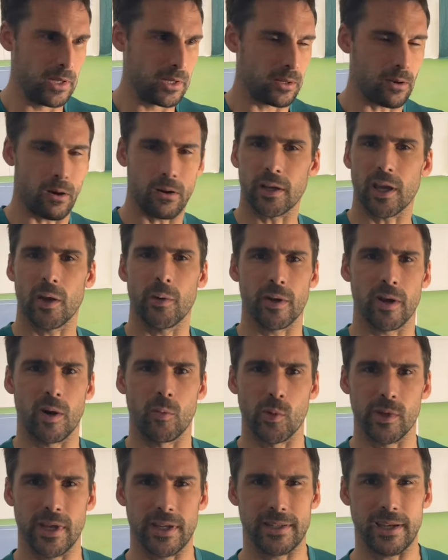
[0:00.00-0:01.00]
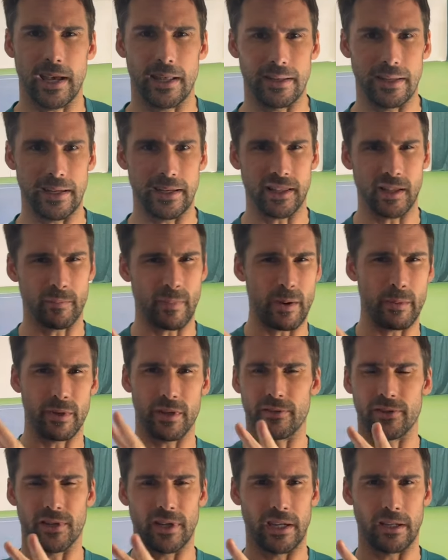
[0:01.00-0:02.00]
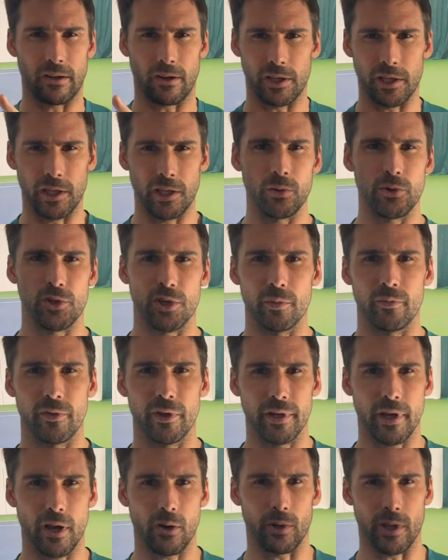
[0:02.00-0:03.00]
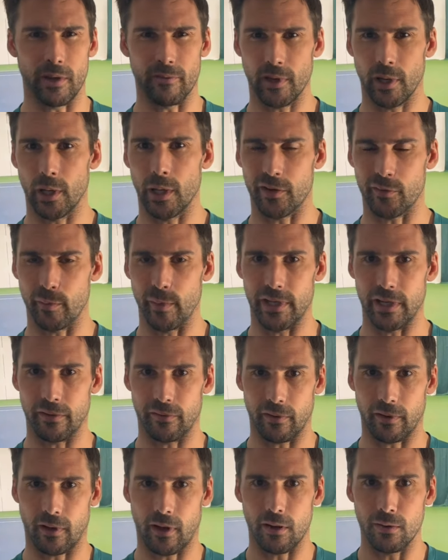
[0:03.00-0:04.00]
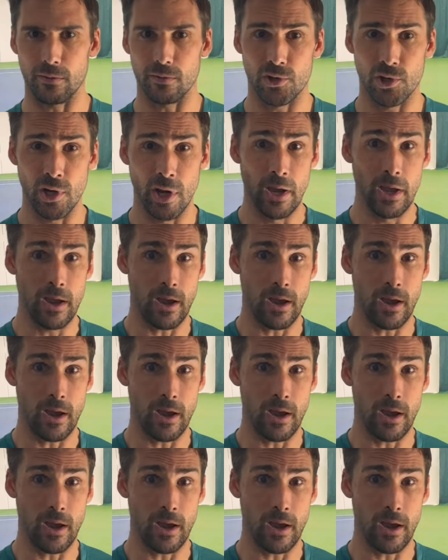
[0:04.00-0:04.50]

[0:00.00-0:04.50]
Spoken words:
got going on with their technique that maybe they've seen on a YouTube video or they've heard from a different coach.